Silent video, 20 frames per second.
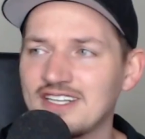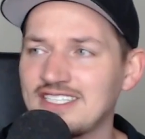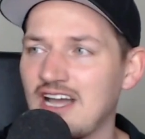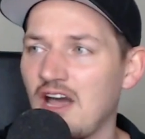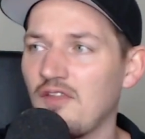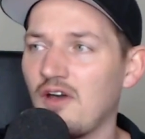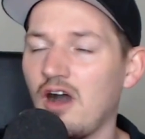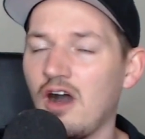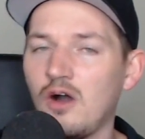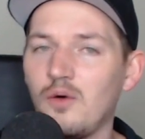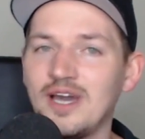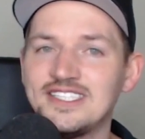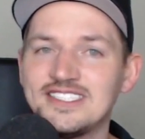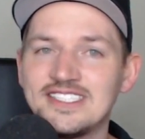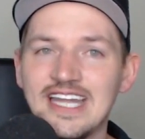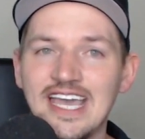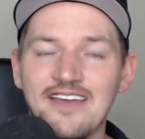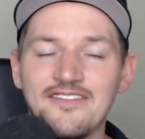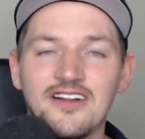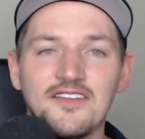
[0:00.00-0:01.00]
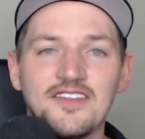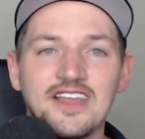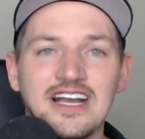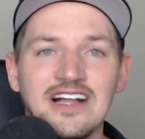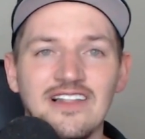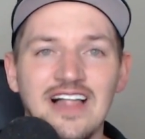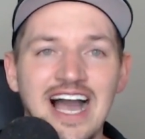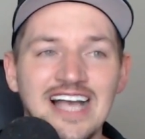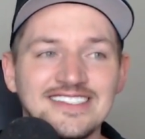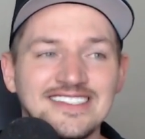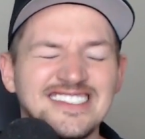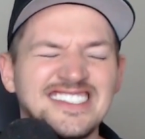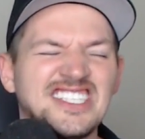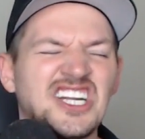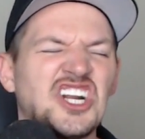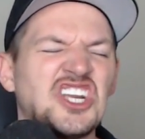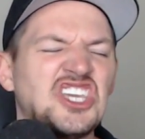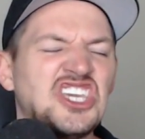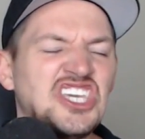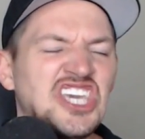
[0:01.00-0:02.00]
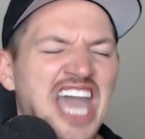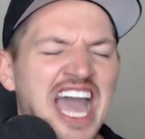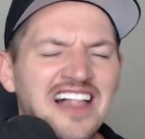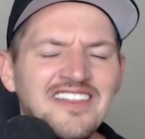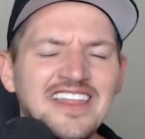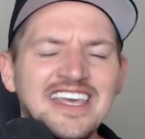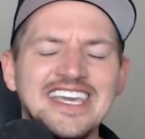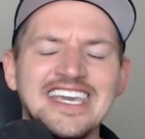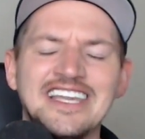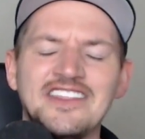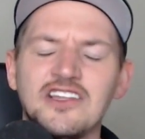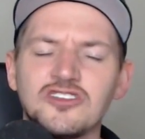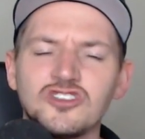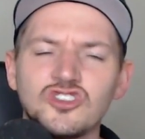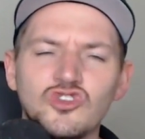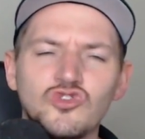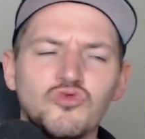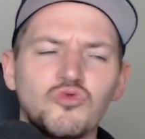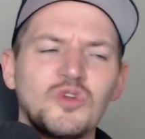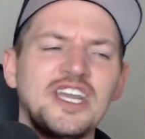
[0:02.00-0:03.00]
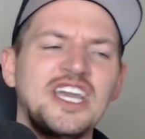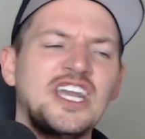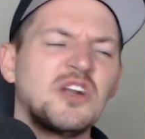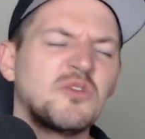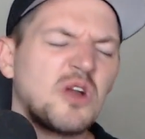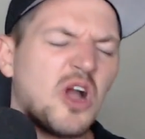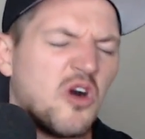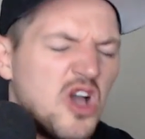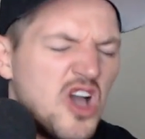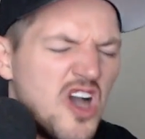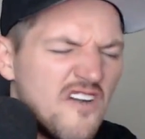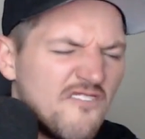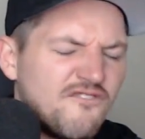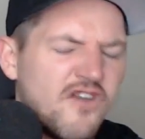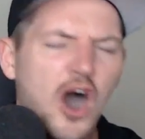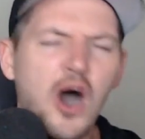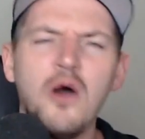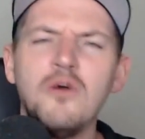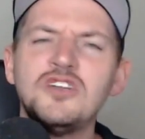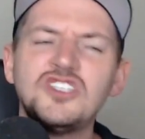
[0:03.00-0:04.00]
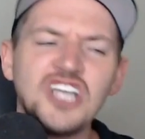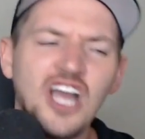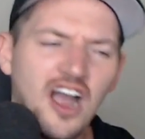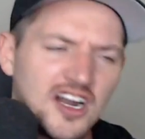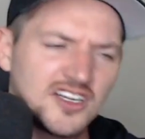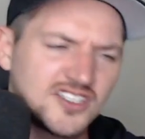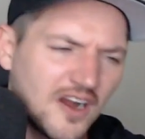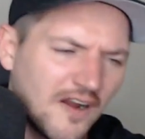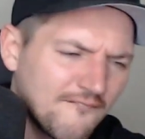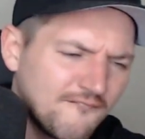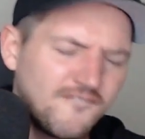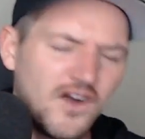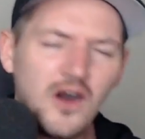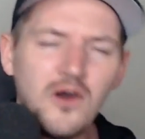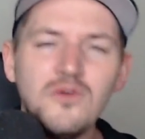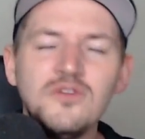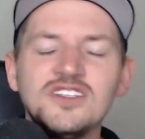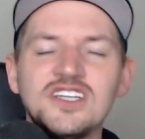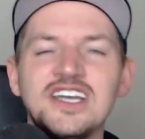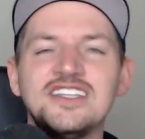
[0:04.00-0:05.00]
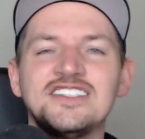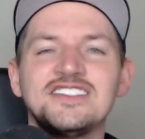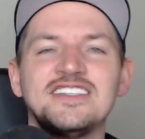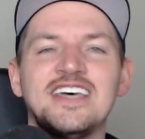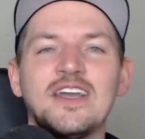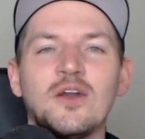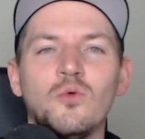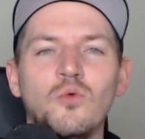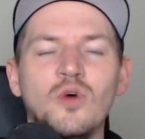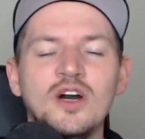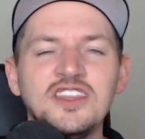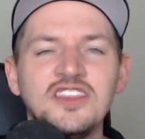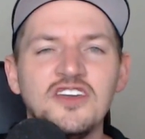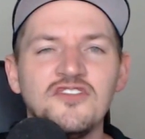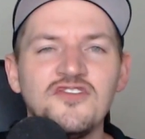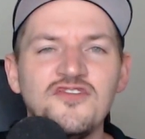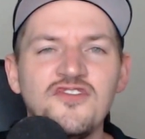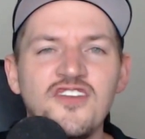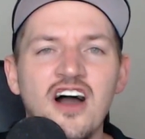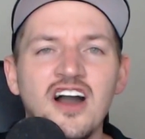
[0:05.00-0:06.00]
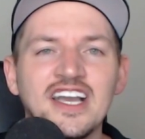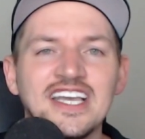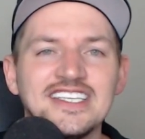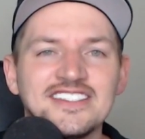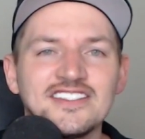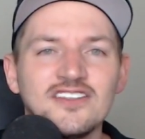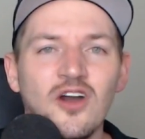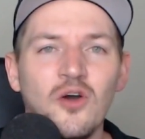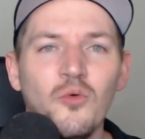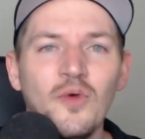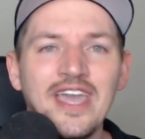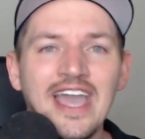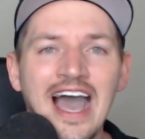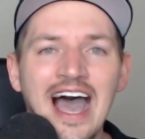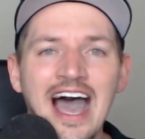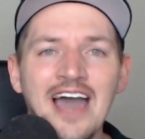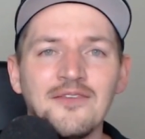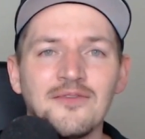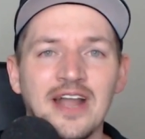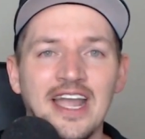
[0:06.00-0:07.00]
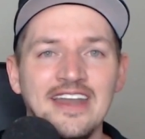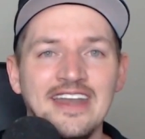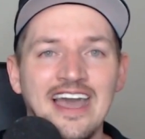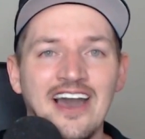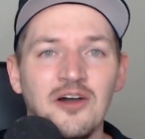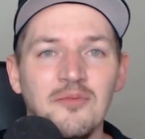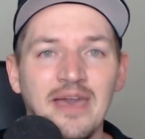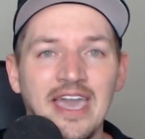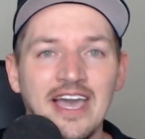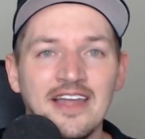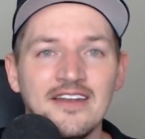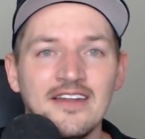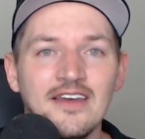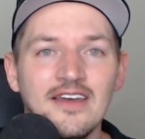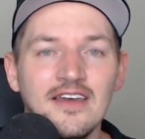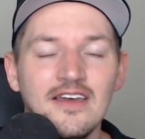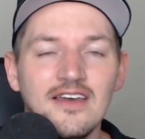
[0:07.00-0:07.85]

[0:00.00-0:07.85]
down the hallway today during the Colossus. They're yelling it. There's three in a row. Phone charger, phone. It's like, what the fuck is going on right now, man?